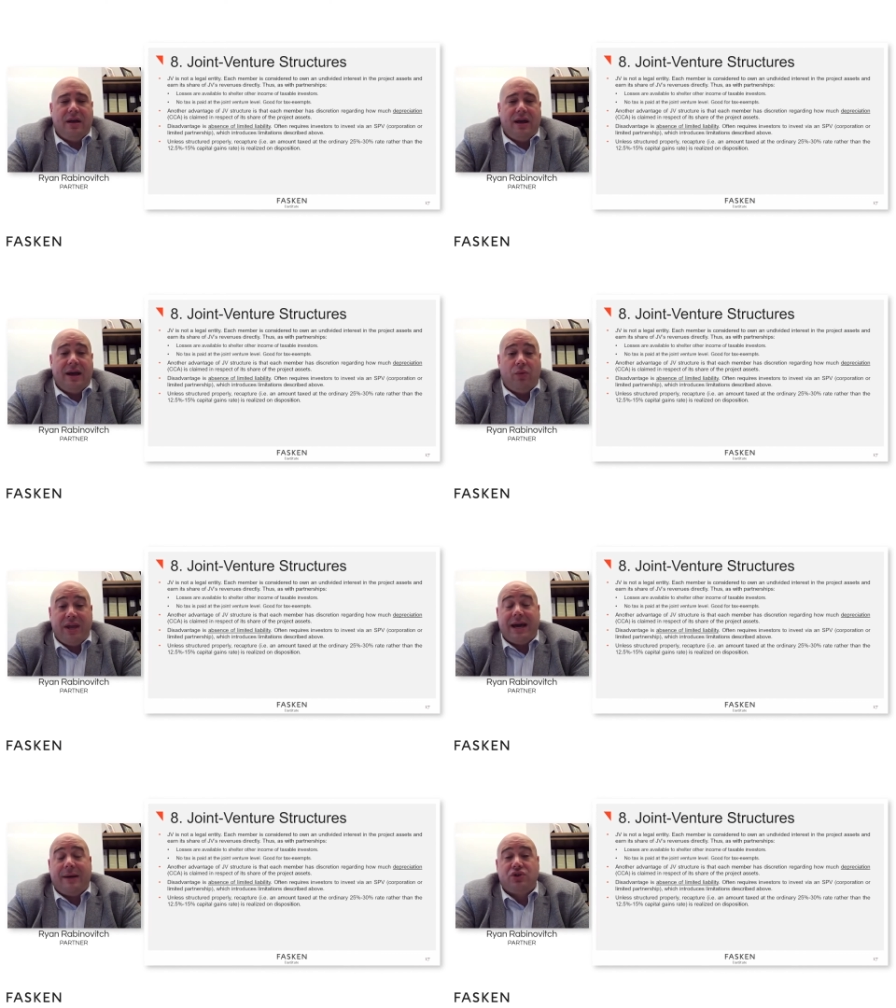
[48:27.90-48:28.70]

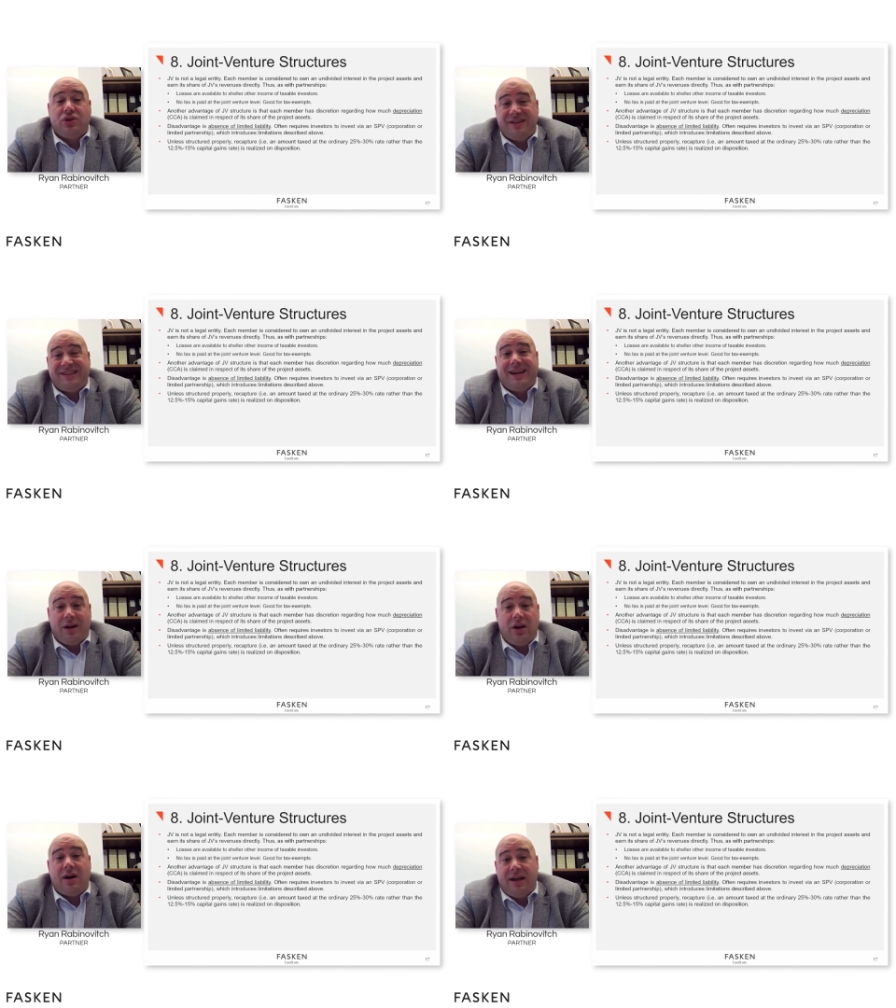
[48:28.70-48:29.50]
recapture is,
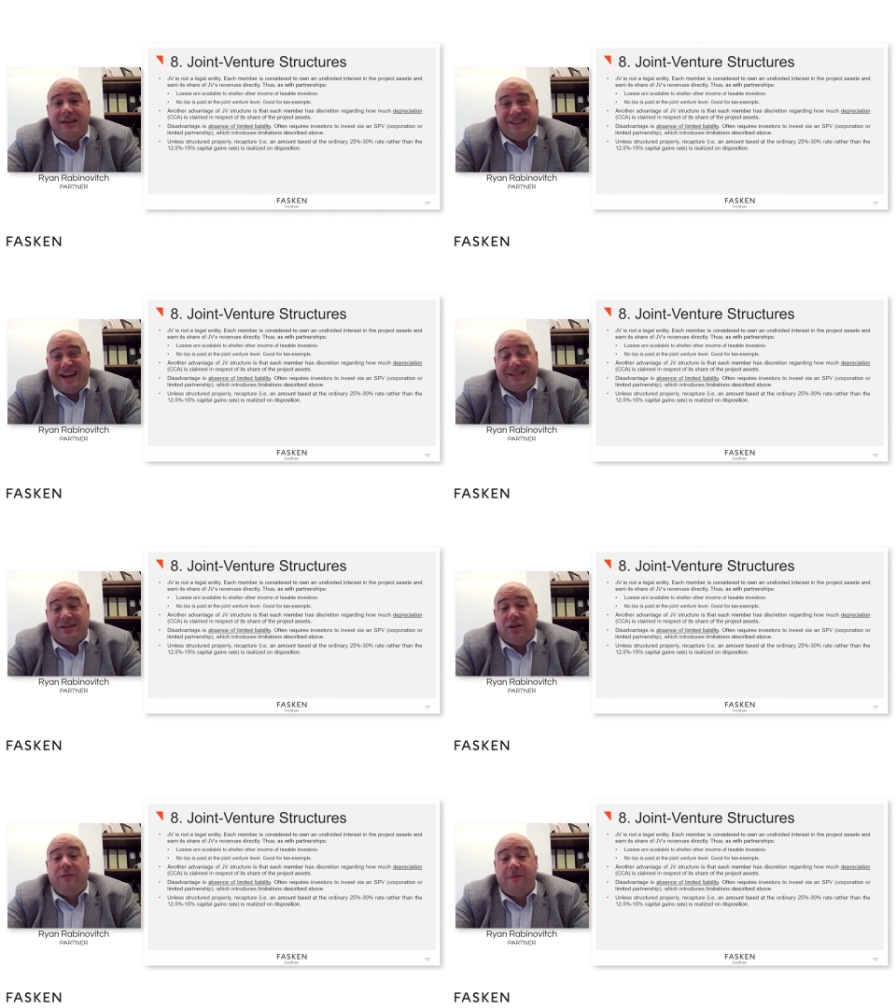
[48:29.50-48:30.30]
again, it's taxed
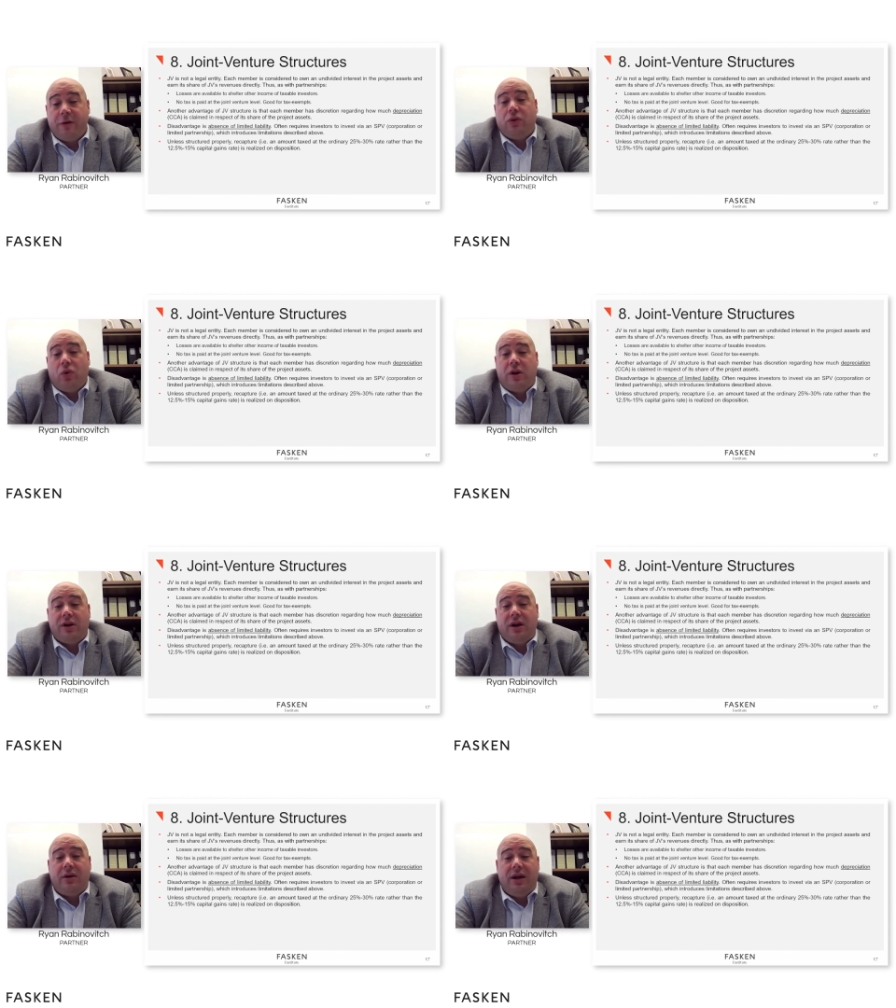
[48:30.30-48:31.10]
at the full
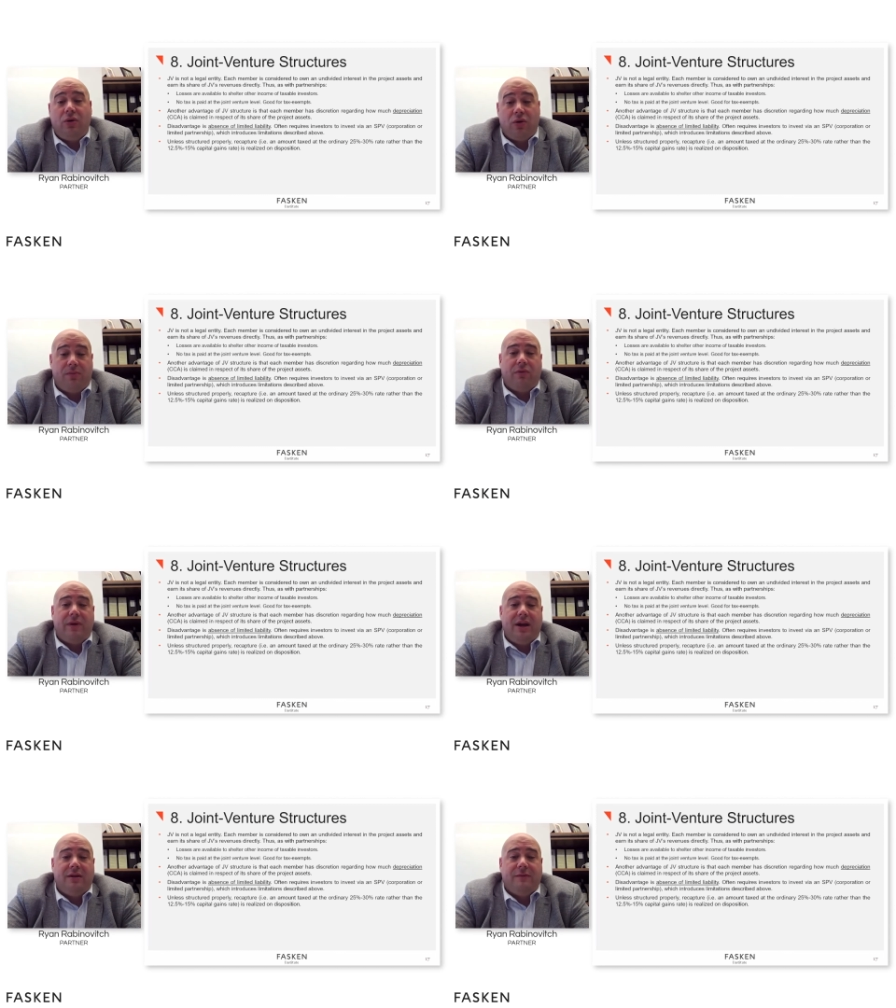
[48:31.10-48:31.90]
ordinary corporate
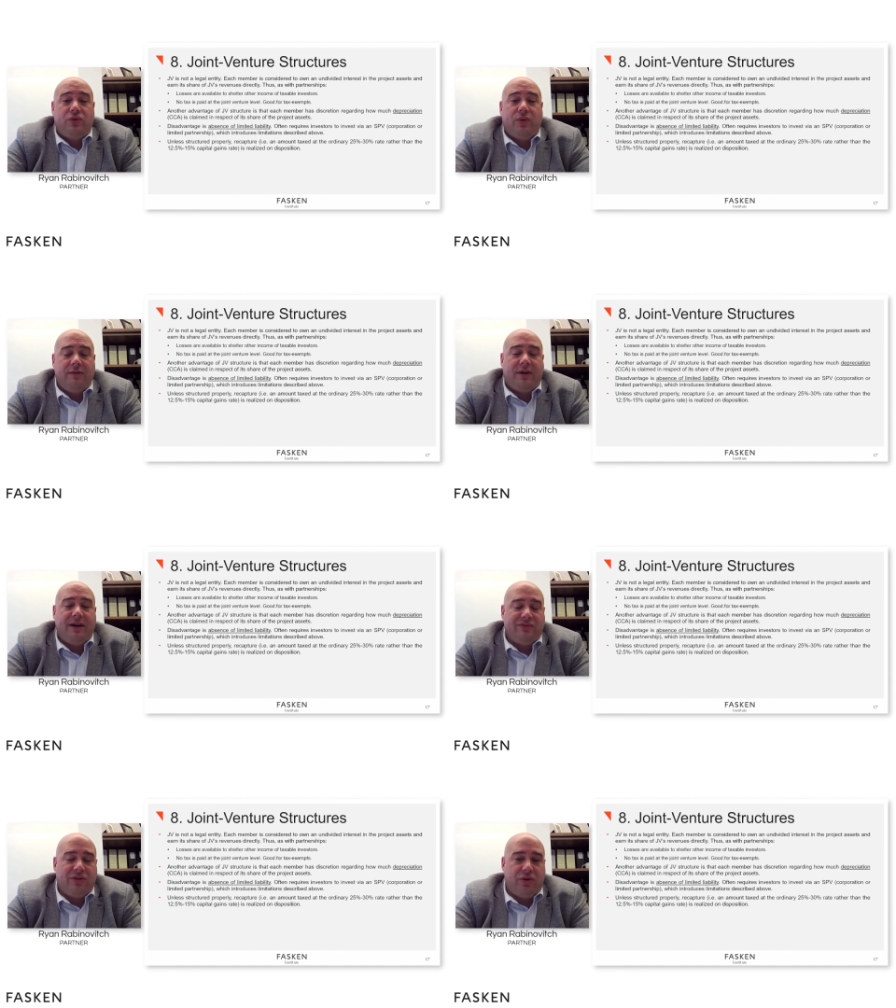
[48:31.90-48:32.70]
rate of
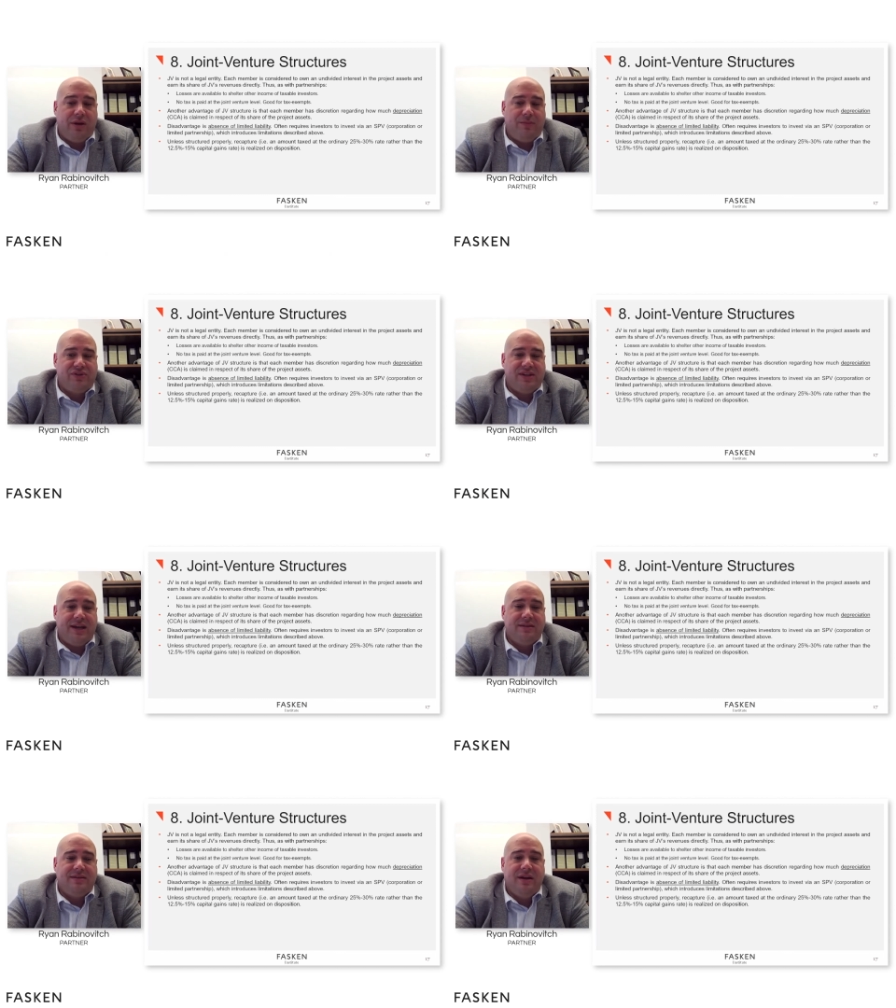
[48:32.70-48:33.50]
25 to
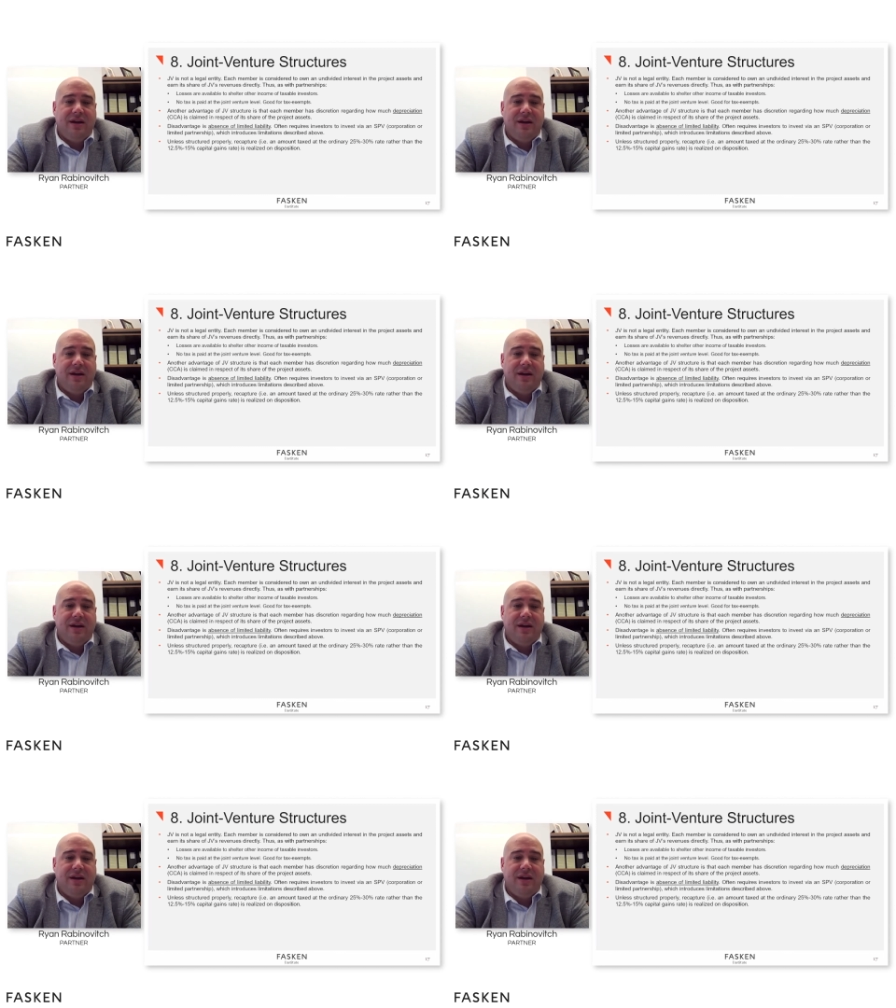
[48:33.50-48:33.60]
30%,